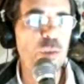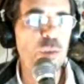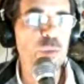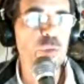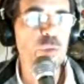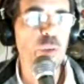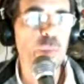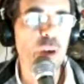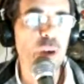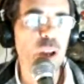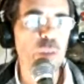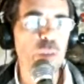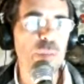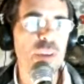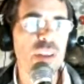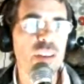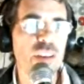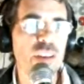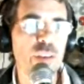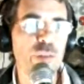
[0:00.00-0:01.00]
remind me
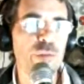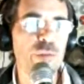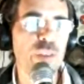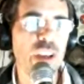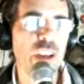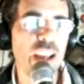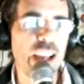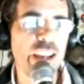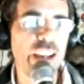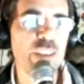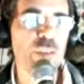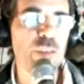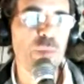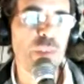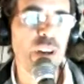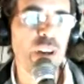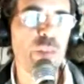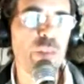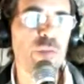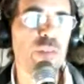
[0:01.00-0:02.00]
of Asimov